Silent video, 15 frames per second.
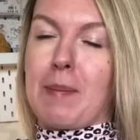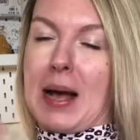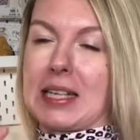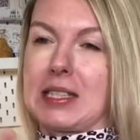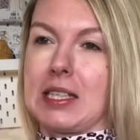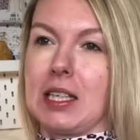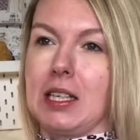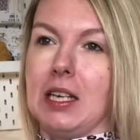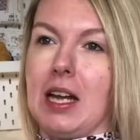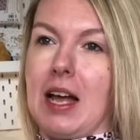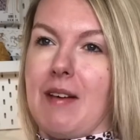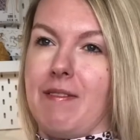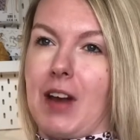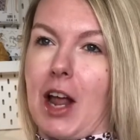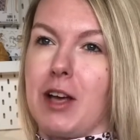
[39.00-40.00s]
pattern
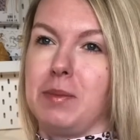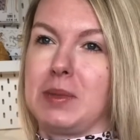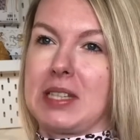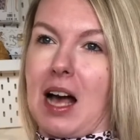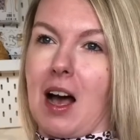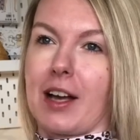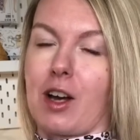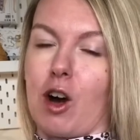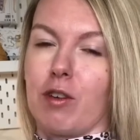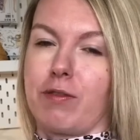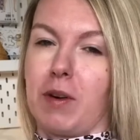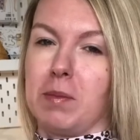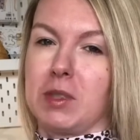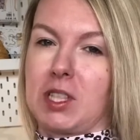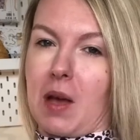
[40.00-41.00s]
envelopes that I got
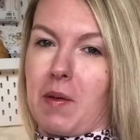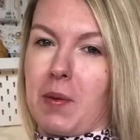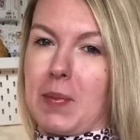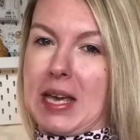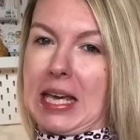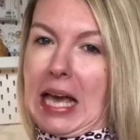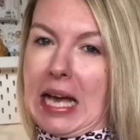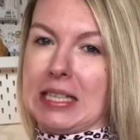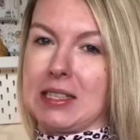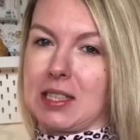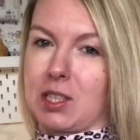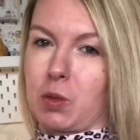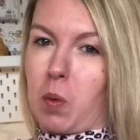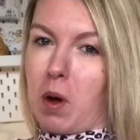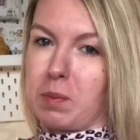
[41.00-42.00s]
from the Sewing Weekend, a
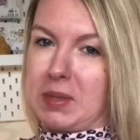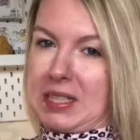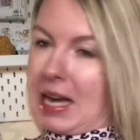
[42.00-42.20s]
swaps